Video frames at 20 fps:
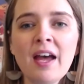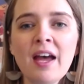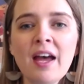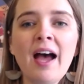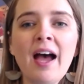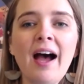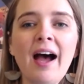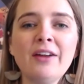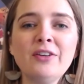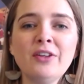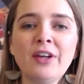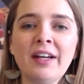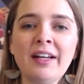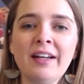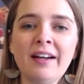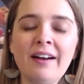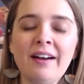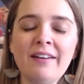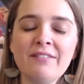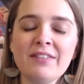and you can
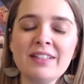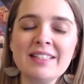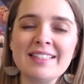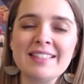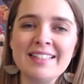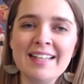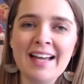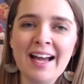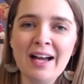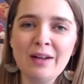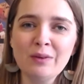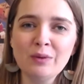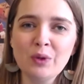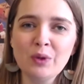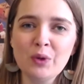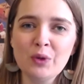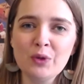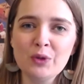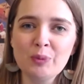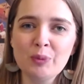have
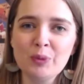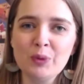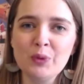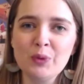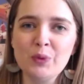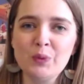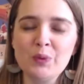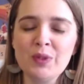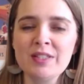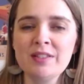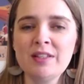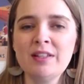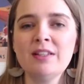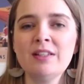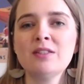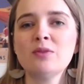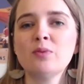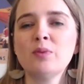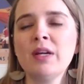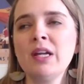downloadable
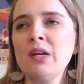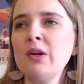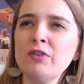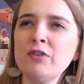receipts where you